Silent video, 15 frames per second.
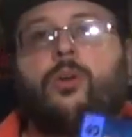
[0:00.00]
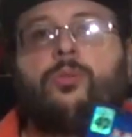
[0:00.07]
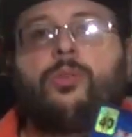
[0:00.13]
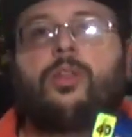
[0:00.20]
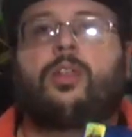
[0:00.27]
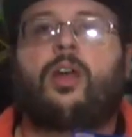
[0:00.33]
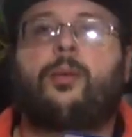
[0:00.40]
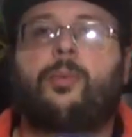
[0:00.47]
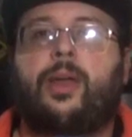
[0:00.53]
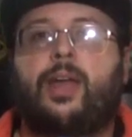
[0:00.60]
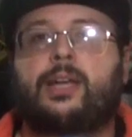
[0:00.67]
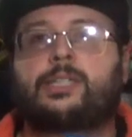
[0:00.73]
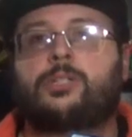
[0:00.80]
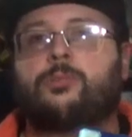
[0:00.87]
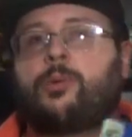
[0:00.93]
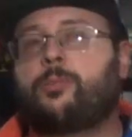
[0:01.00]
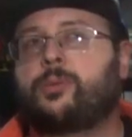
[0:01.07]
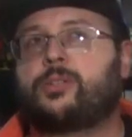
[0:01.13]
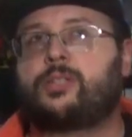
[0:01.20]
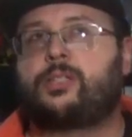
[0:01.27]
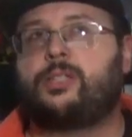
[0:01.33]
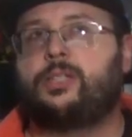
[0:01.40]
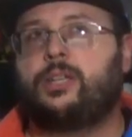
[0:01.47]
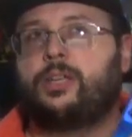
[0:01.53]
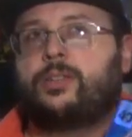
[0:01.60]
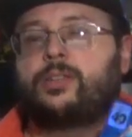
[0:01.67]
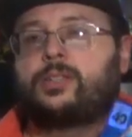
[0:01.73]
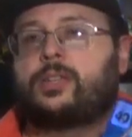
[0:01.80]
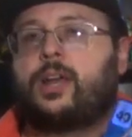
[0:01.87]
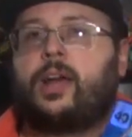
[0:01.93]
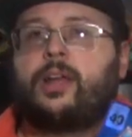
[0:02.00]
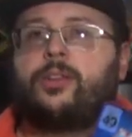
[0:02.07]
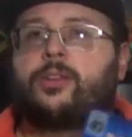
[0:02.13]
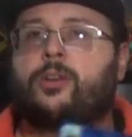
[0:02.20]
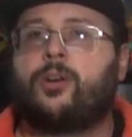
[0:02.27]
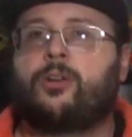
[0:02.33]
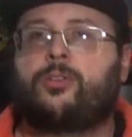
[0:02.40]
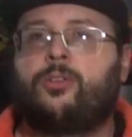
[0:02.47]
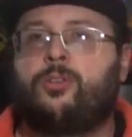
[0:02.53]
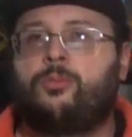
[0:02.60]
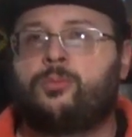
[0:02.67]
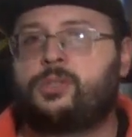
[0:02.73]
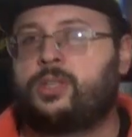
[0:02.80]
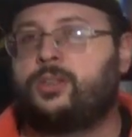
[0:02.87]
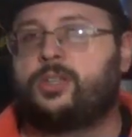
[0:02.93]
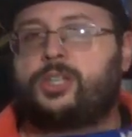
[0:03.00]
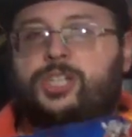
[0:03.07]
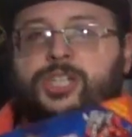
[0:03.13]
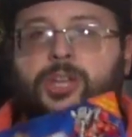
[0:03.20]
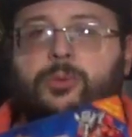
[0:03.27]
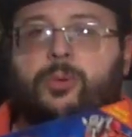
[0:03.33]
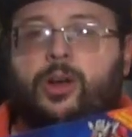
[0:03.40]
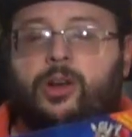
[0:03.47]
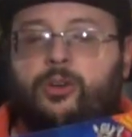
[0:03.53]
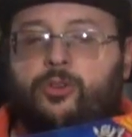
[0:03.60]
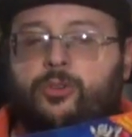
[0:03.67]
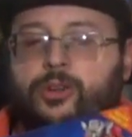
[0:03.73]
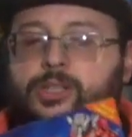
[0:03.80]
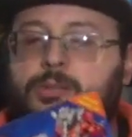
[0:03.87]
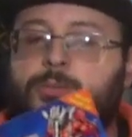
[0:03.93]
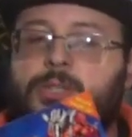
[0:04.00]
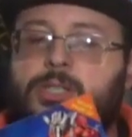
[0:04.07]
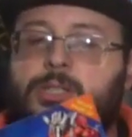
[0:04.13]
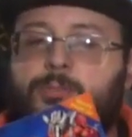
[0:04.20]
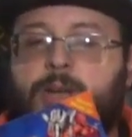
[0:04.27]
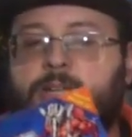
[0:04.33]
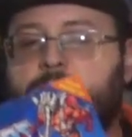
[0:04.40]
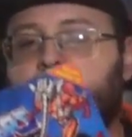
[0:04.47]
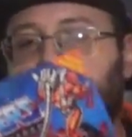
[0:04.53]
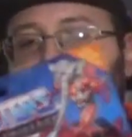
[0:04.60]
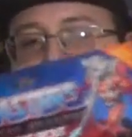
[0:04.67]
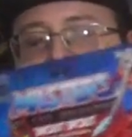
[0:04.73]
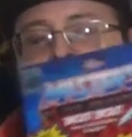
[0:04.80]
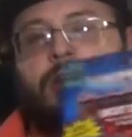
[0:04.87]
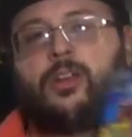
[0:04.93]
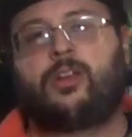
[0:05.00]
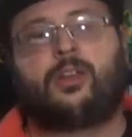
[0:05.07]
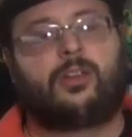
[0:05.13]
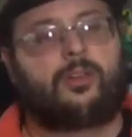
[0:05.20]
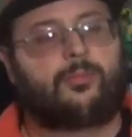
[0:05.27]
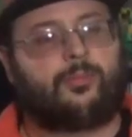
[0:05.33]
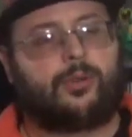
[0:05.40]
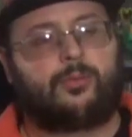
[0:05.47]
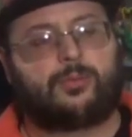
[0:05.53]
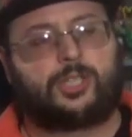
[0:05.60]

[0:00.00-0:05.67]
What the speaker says: only time I actually remember seeing this guy in the cartoon was in the She-Ra Christmas special. But I'm